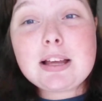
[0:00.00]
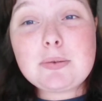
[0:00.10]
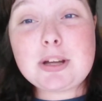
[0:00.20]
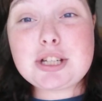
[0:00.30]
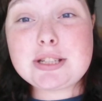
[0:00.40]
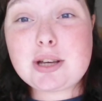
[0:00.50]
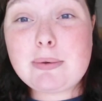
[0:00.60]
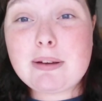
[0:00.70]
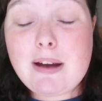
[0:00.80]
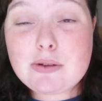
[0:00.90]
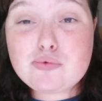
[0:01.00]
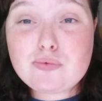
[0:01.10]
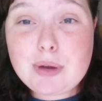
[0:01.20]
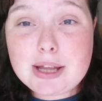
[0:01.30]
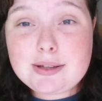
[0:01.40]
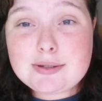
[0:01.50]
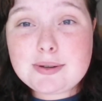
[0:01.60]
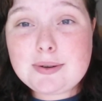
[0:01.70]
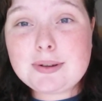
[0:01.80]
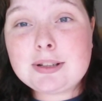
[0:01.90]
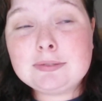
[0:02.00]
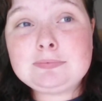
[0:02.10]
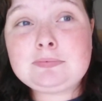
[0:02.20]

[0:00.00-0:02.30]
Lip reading: which is coming around really soon,